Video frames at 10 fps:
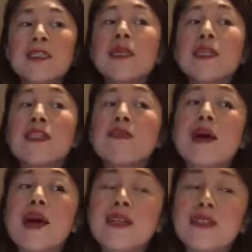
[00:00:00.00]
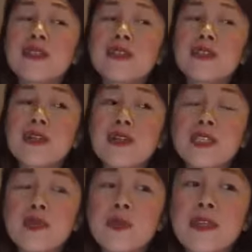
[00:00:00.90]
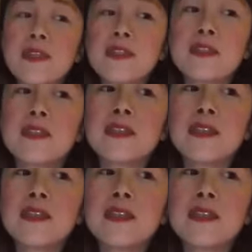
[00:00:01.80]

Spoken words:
Touching back into this heart space.